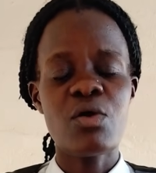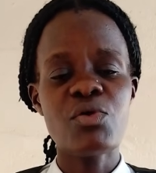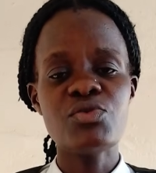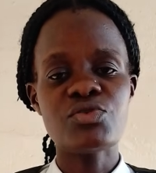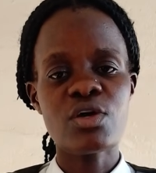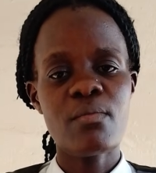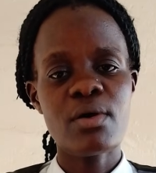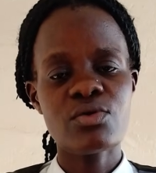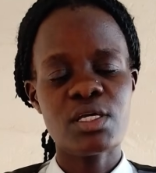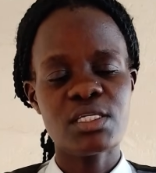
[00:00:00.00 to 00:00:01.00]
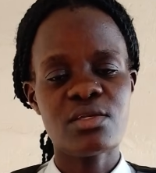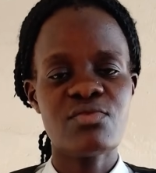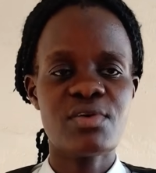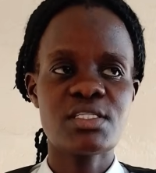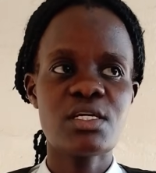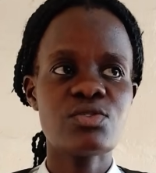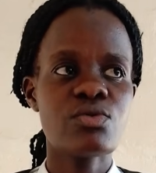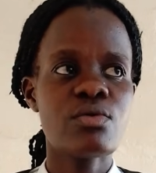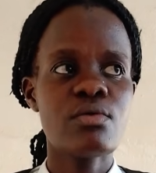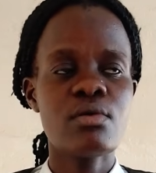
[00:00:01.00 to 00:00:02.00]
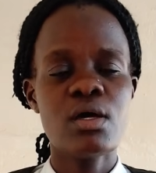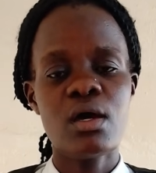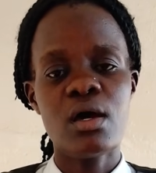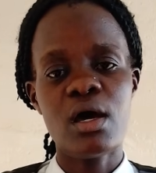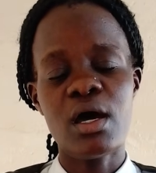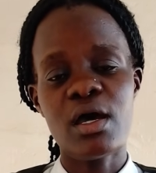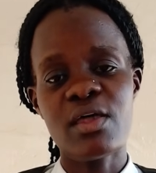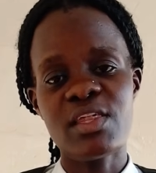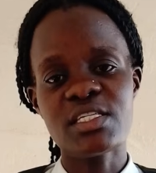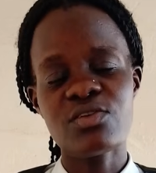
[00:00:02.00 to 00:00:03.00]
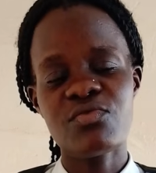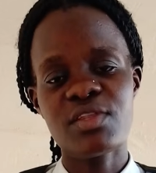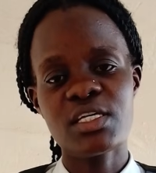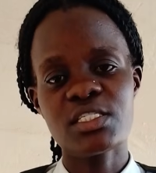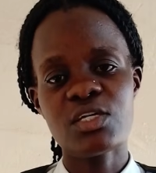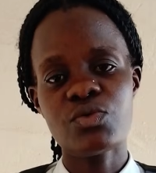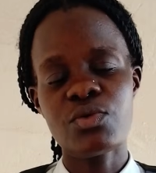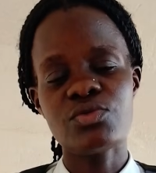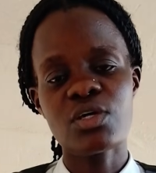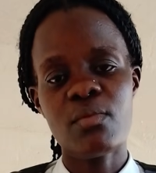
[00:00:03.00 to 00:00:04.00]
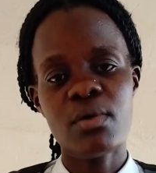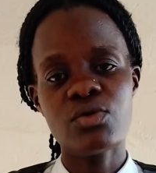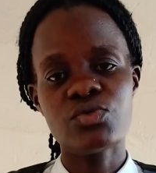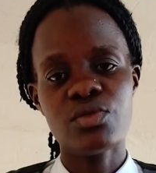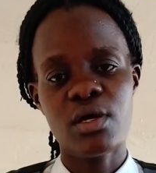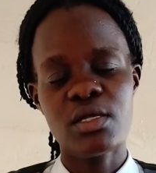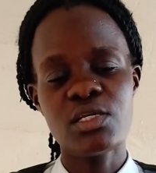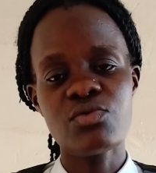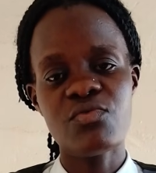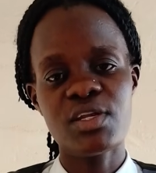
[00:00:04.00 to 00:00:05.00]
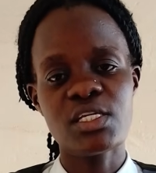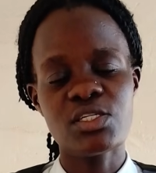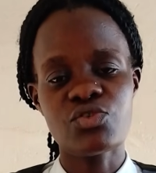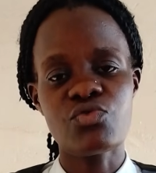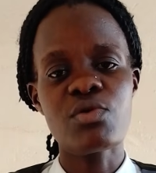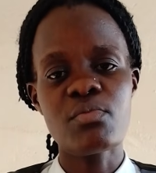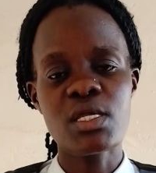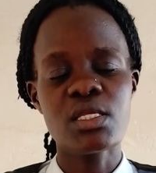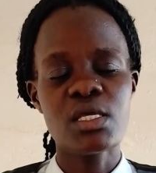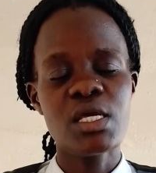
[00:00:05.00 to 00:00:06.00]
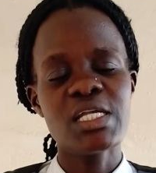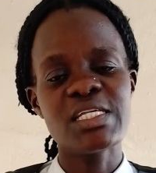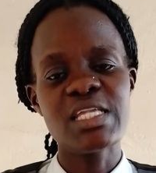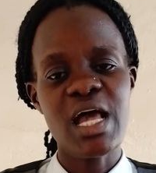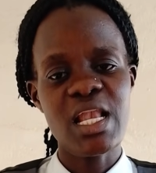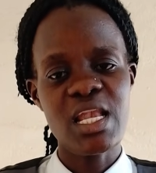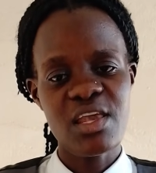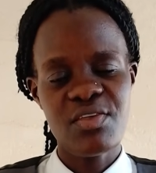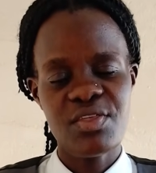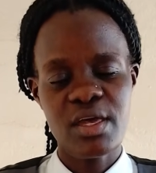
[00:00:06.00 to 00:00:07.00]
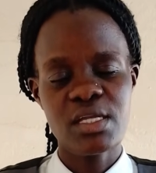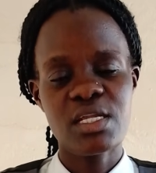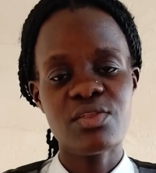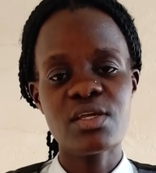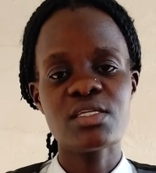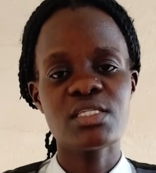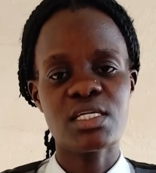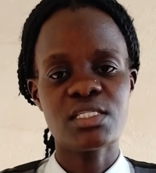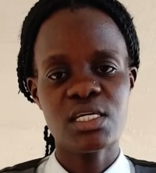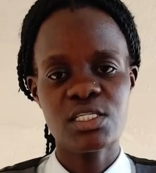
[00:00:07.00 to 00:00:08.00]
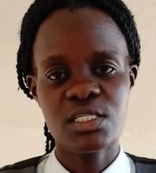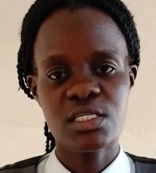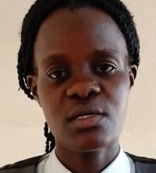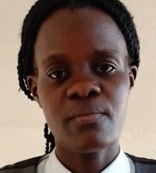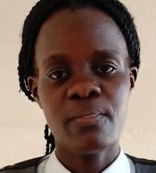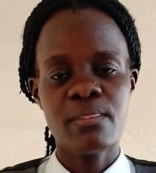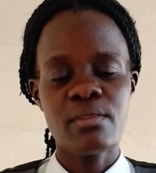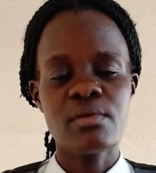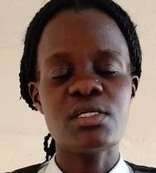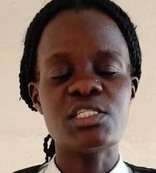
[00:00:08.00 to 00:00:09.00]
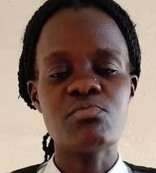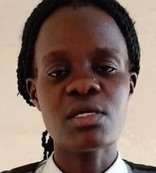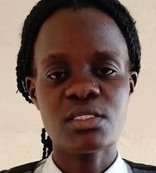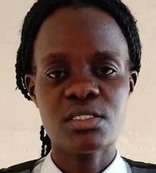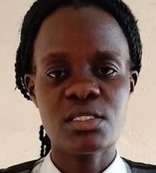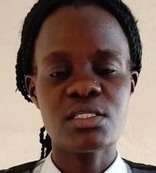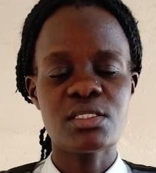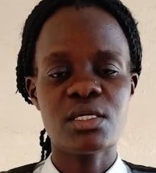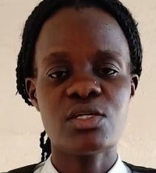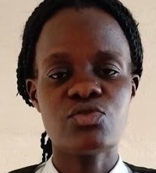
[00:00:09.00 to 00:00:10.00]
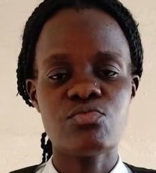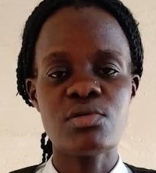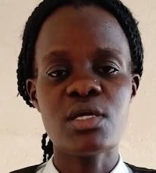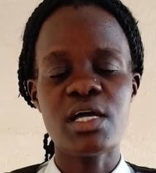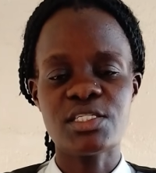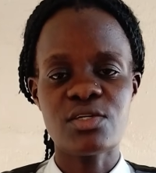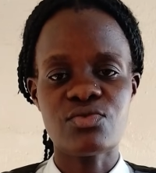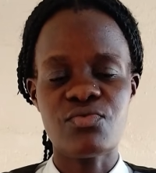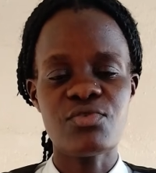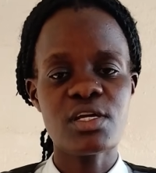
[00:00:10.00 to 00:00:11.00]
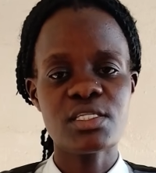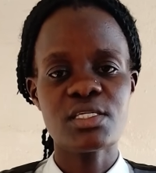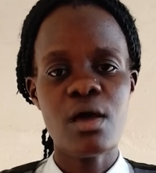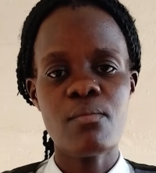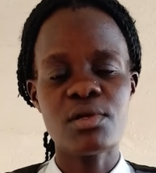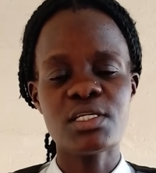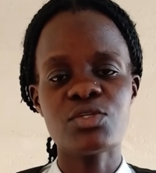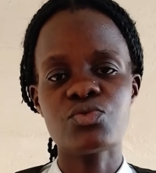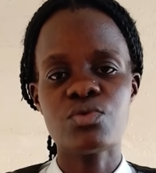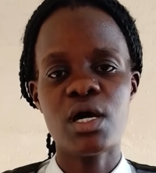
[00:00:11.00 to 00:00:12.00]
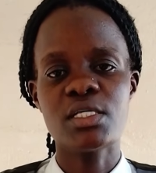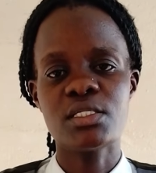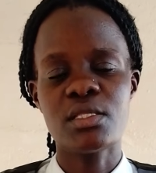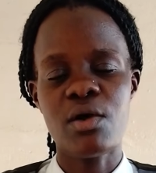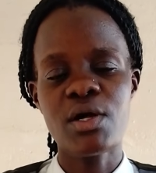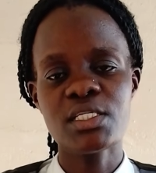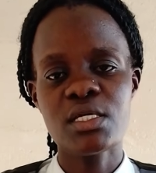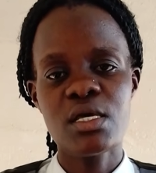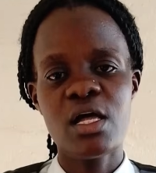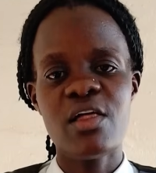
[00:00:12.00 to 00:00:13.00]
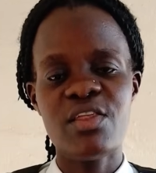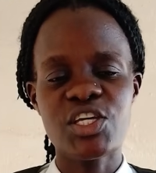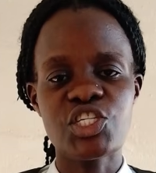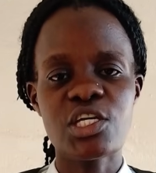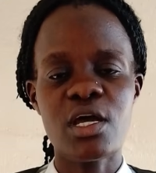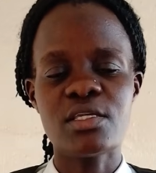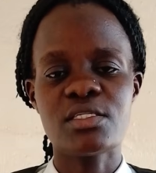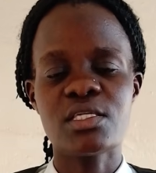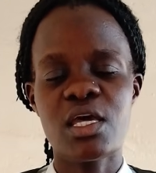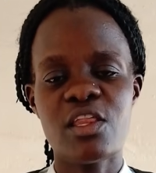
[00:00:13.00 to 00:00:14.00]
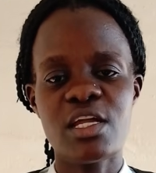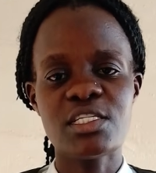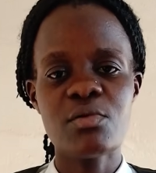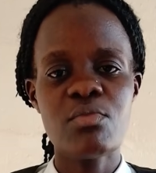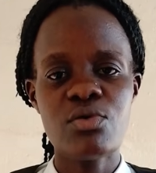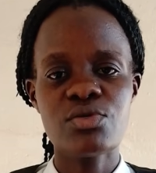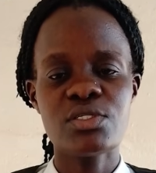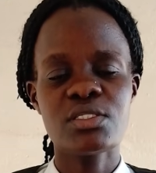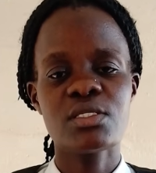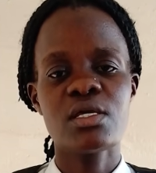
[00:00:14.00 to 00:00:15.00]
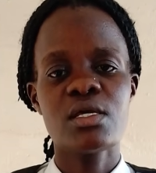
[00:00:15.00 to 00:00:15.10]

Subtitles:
When you talk about the side of a chattel, when you talk about the degree of annexation, we mean the later the thing is attached, it makes it to be a chattel. For example, let us look at the chairs, the tables,